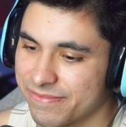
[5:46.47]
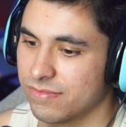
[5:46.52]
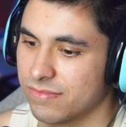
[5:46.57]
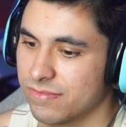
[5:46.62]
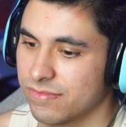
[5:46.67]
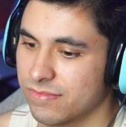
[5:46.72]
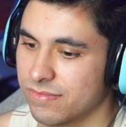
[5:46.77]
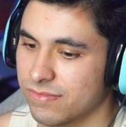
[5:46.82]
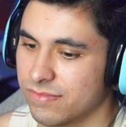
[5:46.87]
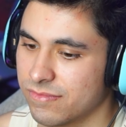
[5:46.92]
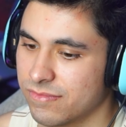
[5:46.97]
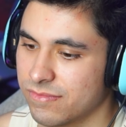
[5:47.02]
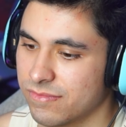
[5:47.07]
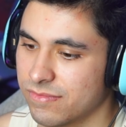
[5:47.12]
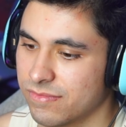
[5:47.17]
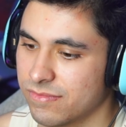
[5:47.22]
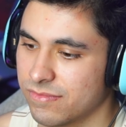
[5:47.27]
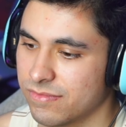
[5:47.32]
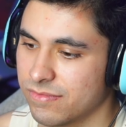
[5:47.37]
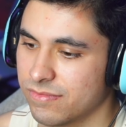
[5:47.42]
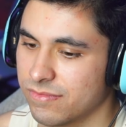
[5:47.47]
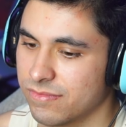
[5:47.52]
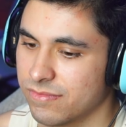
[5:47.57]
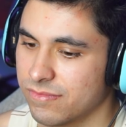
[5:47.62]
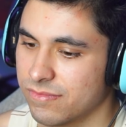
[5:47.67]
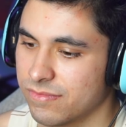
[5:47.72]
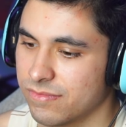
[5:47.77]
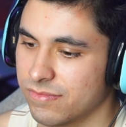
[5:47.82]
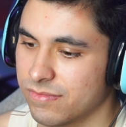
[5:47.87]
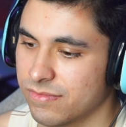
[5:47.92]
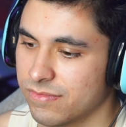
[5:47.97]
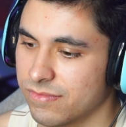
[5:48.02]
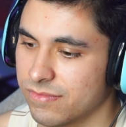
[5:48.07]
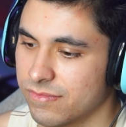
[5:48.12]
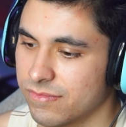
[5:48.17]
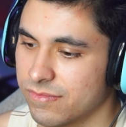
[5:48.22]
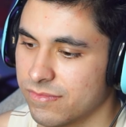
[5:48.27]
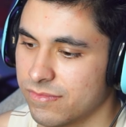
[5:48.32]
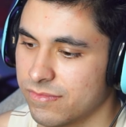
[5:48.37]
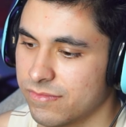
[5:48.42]

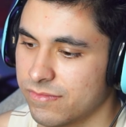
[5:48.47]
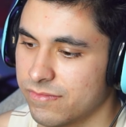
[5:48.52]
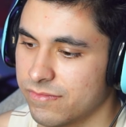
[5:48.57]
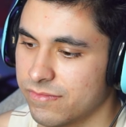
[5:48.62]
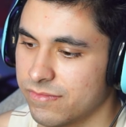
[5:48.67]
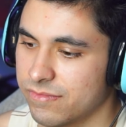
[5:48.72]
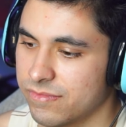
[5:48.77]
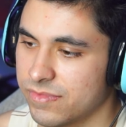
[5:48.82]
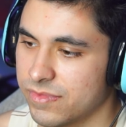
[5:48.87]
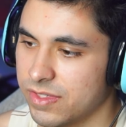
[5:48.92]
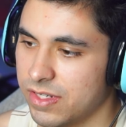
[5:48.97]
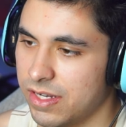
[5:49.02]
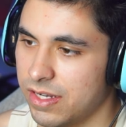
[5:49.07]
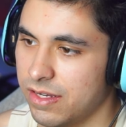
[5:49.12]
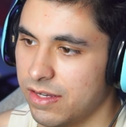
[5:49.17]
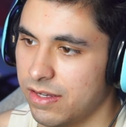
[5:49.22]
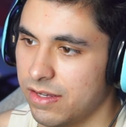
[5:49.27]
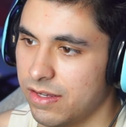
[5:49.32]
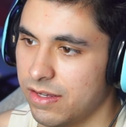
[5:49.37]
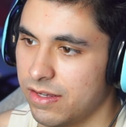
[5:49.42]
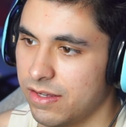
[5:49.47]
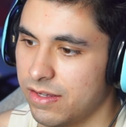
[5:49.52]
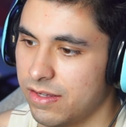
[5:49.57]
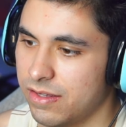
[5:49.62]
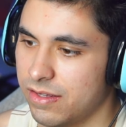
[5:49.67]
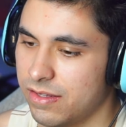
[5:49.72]
(no one is talking)